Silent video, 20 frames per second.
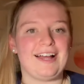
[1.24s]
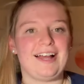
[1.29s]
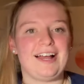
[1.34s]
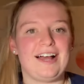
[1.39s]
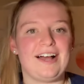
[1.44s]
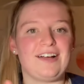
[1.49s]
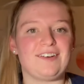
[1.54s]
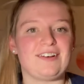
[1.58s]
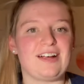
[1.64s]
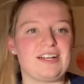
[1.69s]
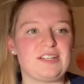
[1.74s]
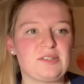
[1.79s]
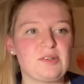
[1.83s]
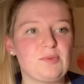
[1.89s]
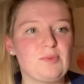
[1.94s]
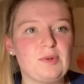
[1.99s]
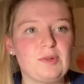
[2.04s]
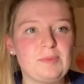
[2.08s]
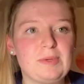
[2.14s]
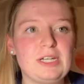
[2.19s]
All right, so
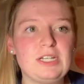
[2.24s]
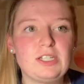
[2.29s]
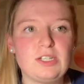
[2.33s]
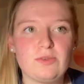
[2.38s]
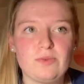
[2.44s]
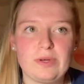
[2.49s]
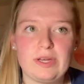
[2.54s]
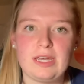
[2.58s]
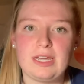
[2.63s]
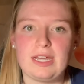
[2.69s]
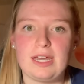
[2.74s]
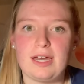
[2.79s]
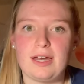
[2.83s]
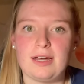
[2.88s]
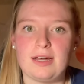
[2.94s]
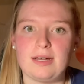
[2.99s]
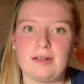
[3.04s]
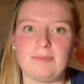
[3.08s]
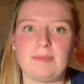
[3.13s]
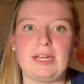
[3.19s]
we'll be doing
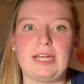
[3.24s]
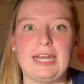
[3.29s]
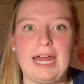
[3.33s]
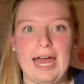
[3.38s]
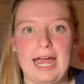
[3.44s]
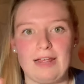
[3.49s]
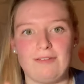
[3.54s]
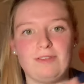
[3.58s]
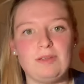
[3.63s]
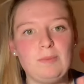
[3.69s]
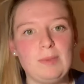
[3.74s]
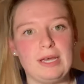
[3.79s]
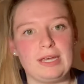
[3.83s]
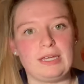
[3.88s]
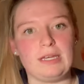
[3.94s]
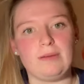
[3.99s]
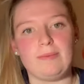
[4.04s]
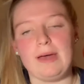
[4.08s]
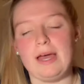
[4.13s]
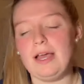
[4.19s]
an IV
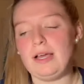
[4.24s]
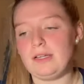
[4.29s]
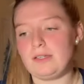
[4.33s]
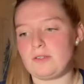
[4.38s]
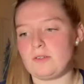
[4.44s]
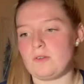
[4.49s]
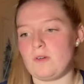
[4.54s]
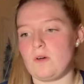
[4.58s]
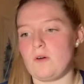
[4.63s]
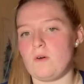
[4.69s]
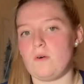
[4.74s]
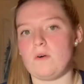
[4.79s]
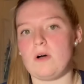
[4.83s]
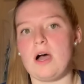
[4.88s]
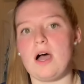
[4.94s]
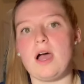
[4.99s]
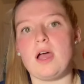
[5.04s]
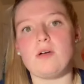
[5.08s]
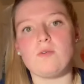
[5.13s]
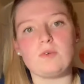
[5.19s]
piggyback. So
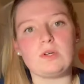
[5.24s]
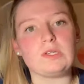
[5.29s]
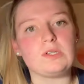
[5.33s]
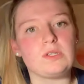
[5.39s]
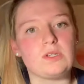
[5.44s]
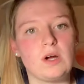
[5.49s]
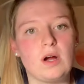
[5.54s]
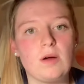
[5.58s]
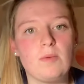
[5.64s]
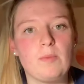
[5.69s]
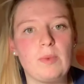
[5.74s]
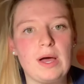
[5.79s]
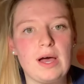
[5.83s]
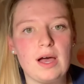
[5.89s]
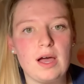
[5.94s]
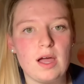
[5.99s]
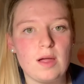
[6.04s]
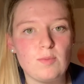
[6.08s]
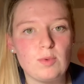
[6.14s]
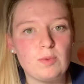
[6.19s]
I will start
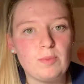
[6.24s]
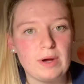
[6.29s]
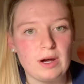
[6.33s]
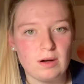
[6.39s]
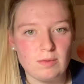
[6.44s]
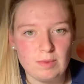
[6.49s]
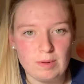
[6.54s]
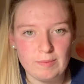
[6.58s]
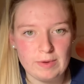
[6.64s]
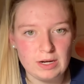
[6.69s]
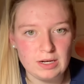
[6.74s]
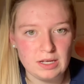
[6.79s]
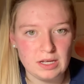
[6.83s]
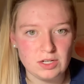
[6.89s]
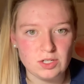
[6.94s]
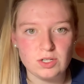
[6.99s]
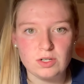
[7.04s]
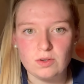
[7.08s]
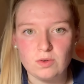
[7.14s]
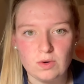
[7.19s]
by preparing my
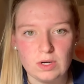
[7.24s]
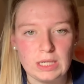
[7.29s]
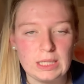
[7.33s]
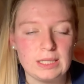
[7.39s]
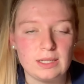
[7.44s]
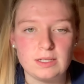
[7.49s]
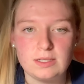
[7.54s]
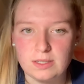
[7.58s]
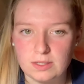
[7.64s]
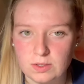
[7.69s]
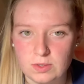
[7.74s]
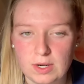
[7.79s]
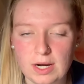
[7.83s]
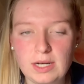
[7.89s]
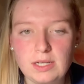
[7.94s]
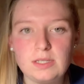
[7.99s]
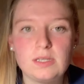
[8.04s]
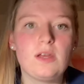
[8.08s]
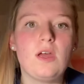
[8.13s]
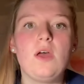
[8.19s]
medication according to the 6
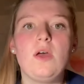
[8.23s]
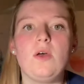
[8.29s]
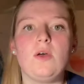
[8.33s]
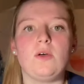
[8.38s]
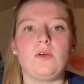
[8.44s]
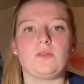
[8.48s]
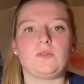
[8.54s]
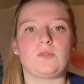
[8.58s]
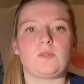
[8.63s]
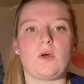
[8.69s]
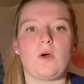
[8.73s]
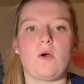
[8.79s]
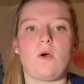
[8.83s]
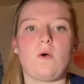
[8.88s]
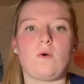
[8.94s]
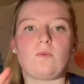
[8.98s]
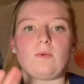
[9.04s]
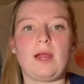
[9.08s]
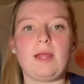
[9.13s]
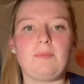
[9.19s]
rights. So
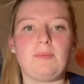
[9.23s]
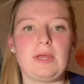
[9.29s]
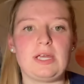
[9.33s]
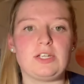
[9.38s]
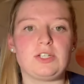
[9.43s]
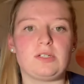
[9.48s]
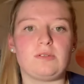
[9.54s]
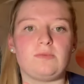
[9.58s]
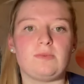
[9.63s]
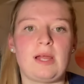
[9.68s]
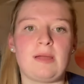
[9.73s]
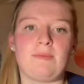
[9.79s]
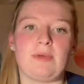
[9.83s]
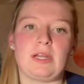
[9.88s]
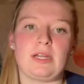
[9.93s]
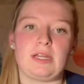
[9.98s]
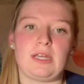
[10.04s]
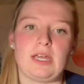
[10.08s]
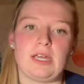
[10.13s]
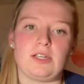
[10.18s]
right patient, right
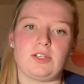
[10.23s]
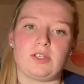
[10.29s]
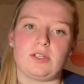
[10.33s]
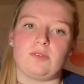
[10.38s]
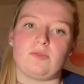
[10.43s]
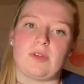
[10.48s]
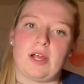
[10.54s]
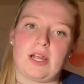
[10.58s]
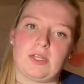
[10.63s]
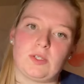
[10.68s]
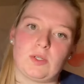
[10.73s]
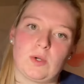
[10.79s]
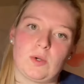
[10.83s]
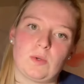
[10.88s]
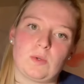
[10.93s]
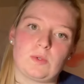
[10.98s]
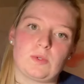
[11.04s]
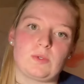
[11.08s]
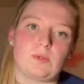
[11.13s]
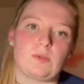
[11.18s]
medication, right
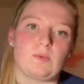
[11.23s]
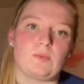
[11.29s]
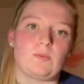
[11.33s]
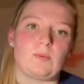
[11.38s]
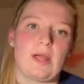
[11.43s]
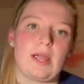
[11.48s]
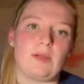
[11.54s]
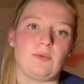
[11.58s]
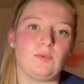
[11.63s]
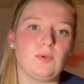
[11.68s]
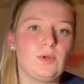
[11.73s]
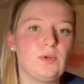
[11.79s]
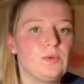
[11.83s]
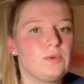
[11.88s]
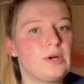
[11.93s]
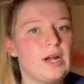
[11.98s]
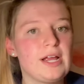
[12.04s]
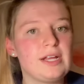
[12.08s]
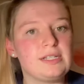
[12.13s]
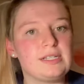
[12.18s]
dose, right route,
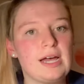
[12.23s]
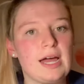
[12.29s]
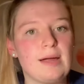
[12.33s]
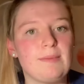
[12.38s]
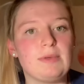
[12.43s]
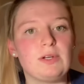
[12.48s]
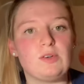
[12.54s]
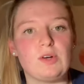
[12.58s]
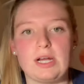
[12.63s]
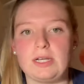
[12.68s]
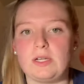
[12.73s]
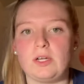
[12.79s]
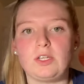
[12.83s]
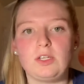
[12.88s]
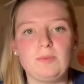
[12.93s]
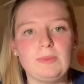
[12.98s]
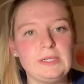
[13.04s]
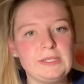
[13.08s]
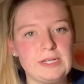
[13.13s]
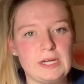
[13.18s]
right time, and right
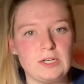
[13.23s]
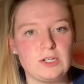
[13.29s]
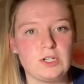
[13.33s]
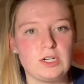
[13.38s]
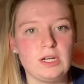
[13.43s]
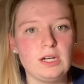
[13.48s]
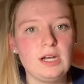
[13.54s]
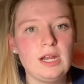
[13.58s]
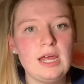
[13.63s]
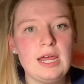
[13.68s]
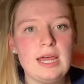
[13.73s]
documentation.